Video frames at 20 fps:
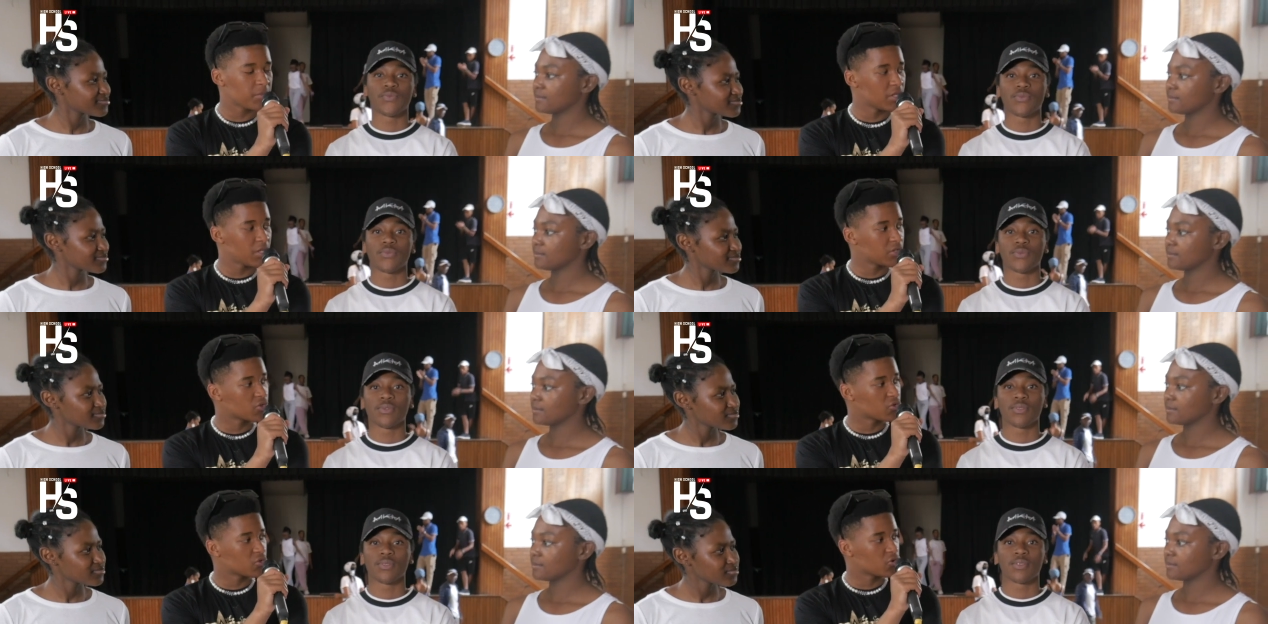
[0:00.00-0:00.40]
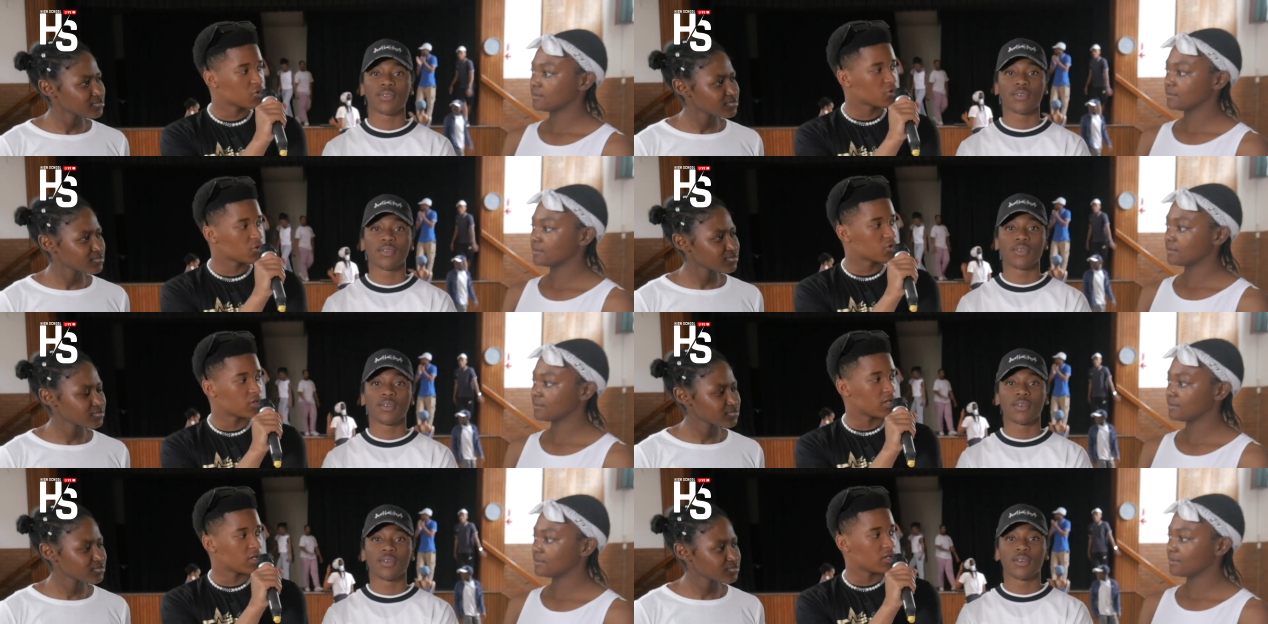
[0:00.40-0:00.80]
Speaker 1: here to do
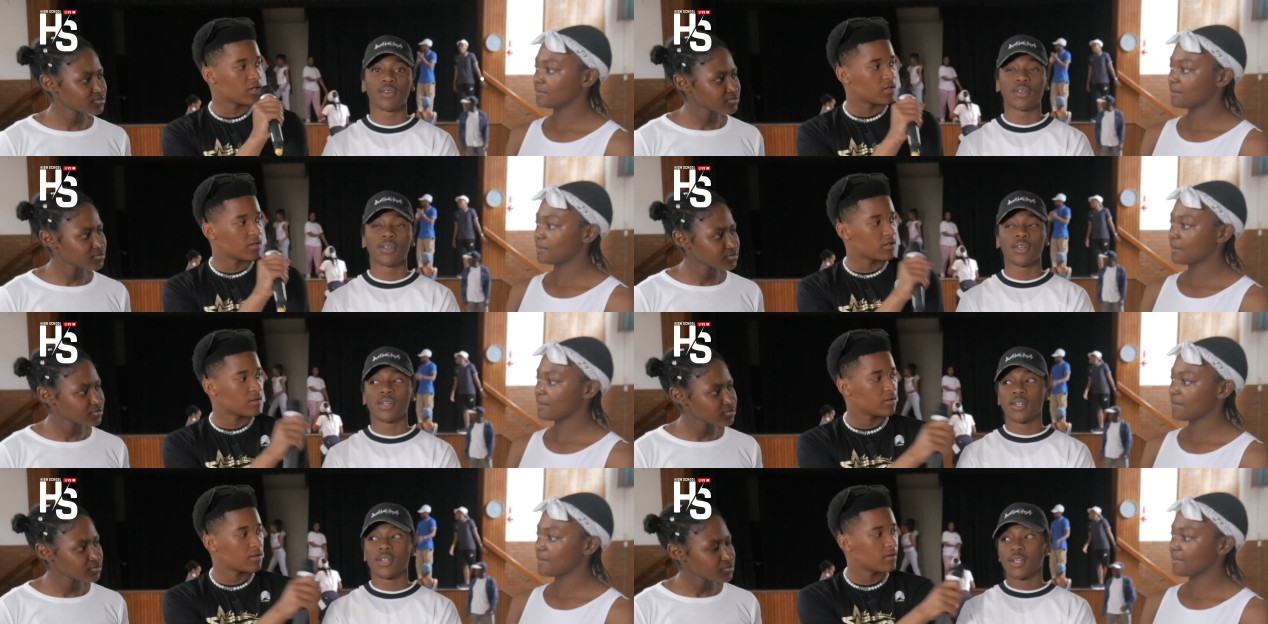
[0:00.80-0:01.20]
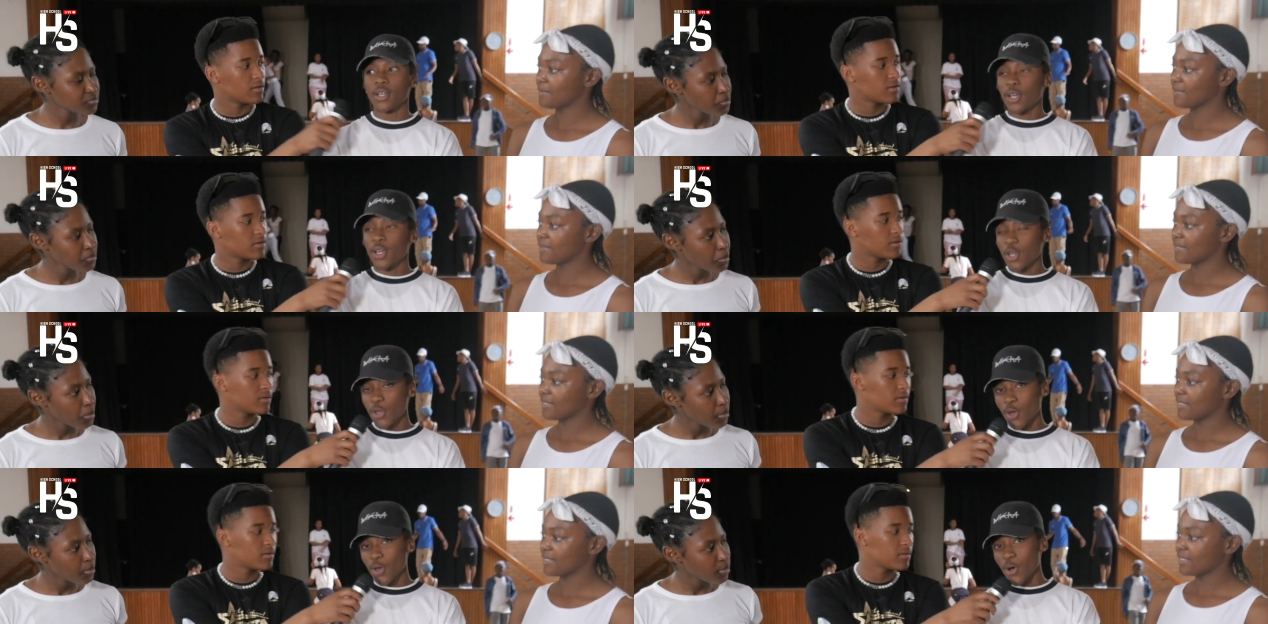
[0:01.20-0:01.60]
today?
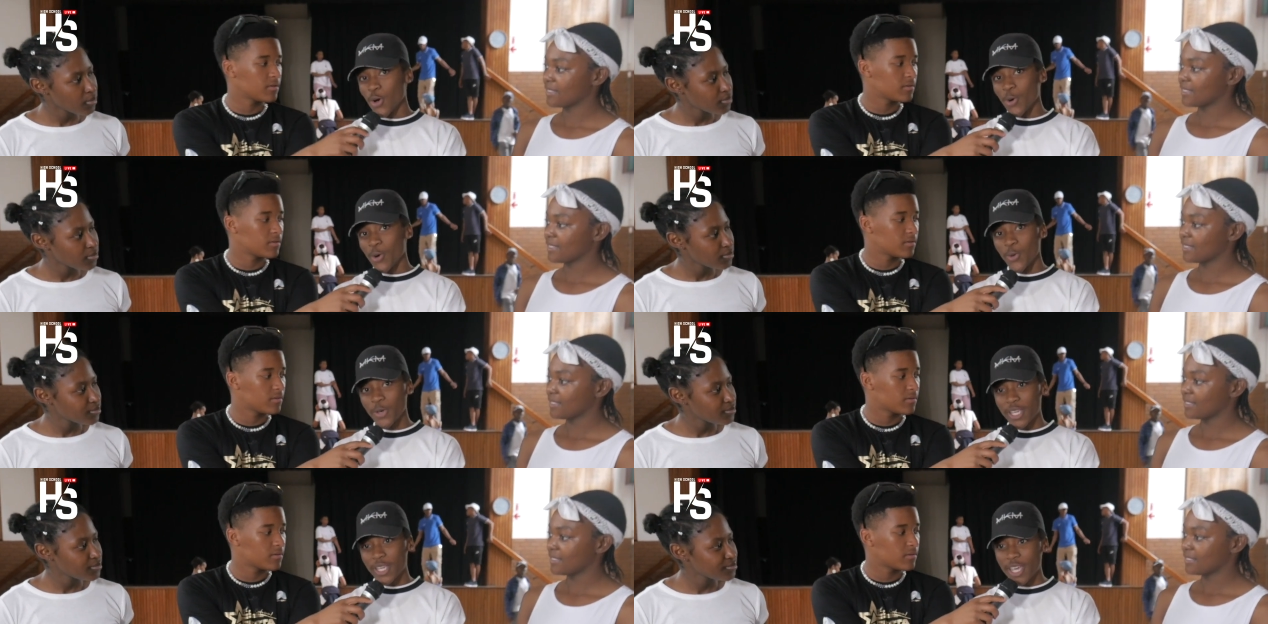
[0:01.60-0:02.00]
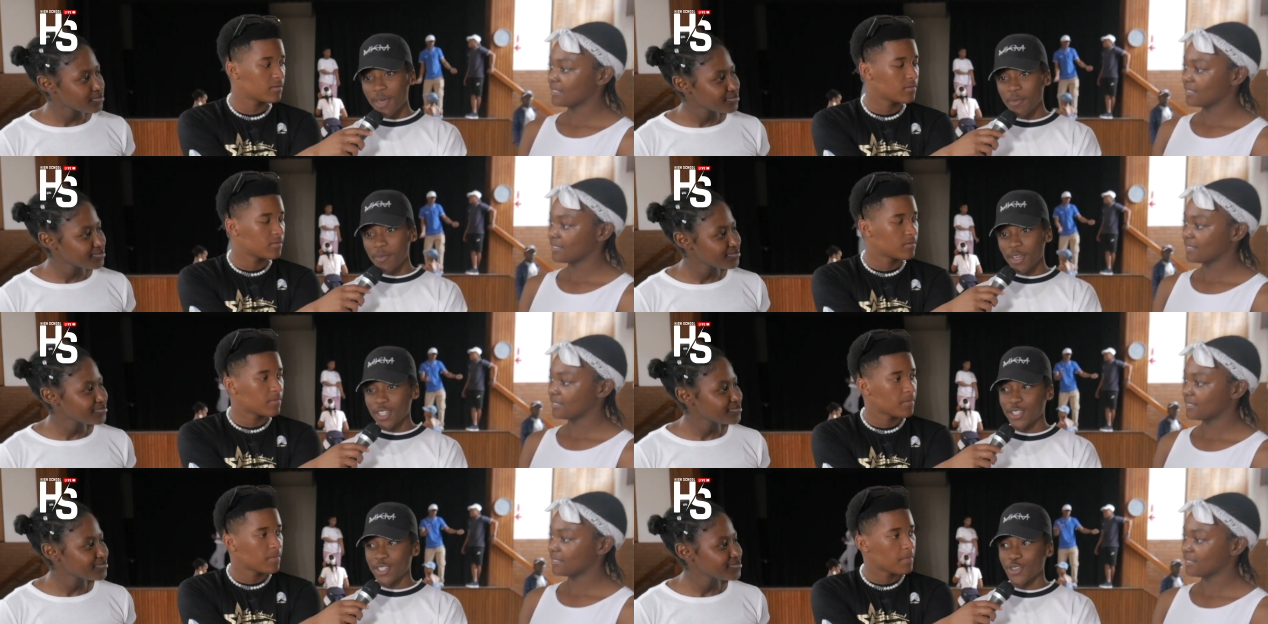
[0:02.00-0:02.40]
Yo, we came here
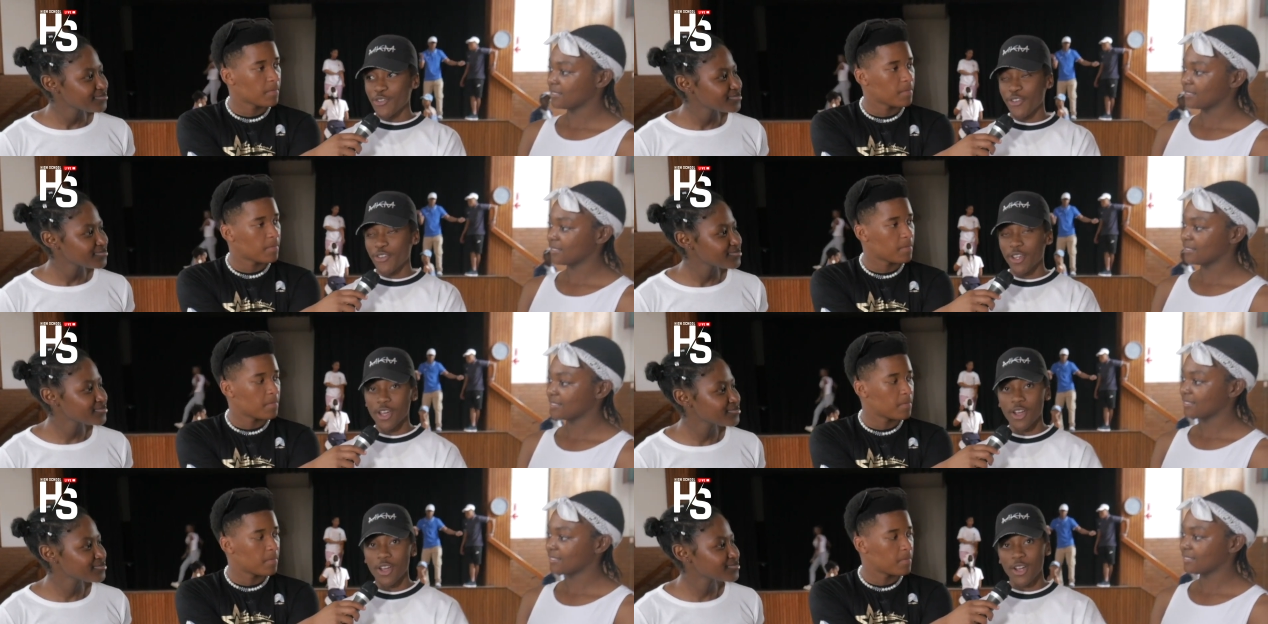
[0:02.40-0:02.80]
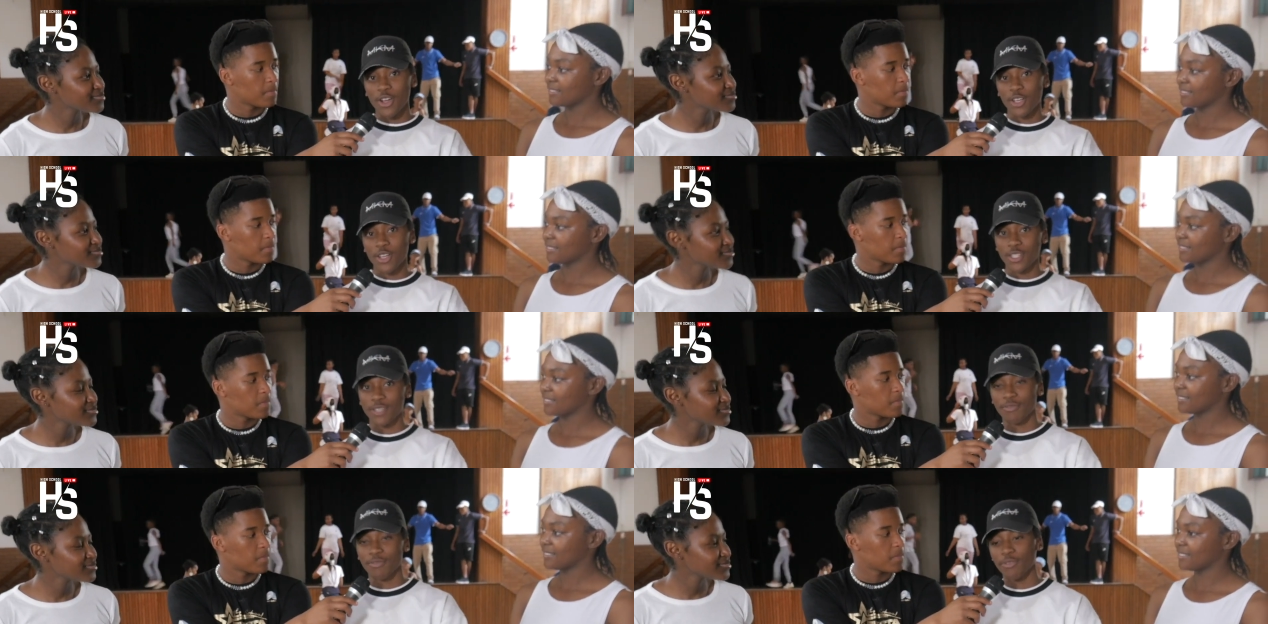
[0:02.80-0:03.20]
to rehearse
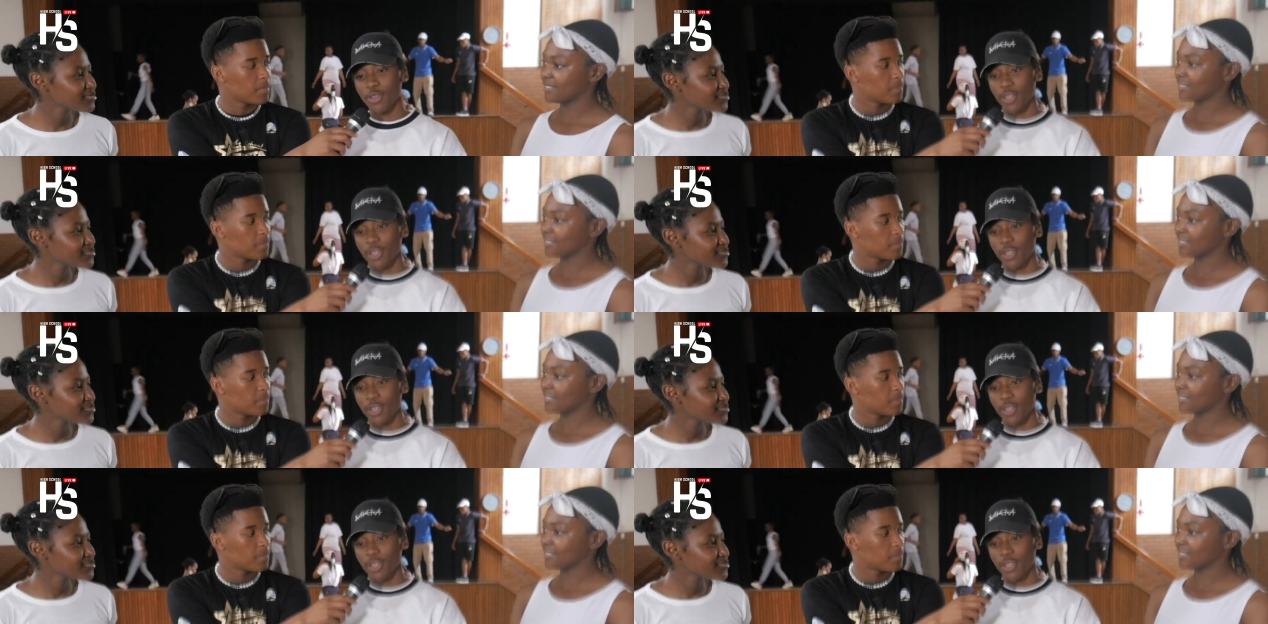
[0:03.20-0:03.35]
for